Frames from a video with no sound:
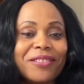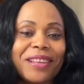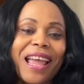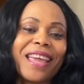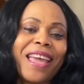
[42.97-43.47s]
to
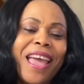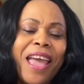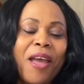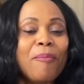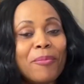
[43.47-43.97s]
like
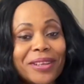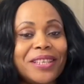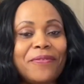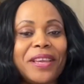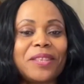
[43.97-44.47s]

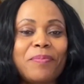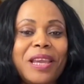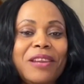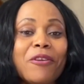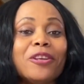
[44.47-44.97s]
motivate
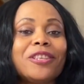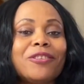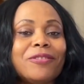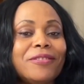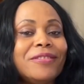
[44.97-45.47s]
me not
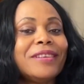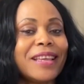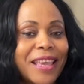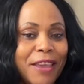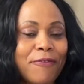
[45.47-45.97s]
to
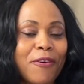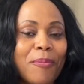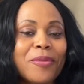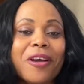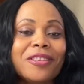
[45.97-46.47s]
give
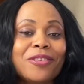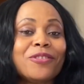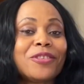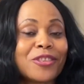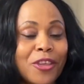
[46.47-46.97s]
up, not to
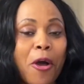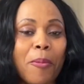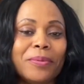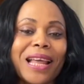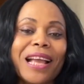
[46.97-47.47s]

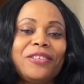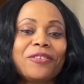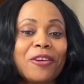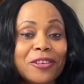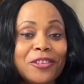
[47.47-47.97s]
stop, that I
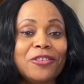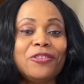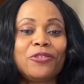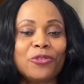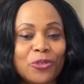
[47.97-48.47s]
should
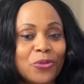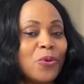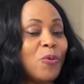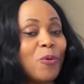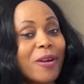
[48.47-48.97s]
continue to do
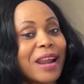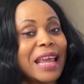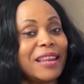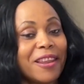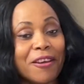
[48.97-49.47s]
what I
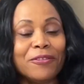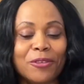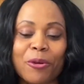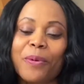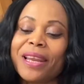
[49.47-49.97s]
love
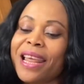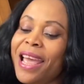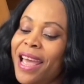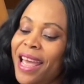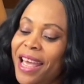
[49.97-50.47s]
doing.
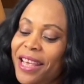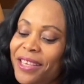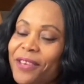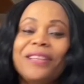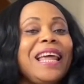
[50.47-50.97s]

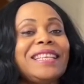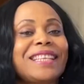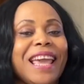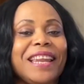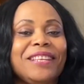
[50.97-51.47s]
So let's
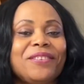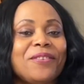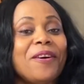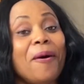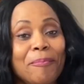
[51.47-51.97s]
get into
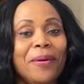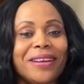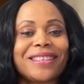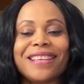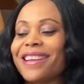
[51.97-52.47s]

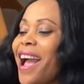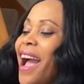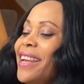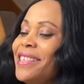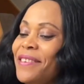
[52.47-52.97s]
unboxing, guys.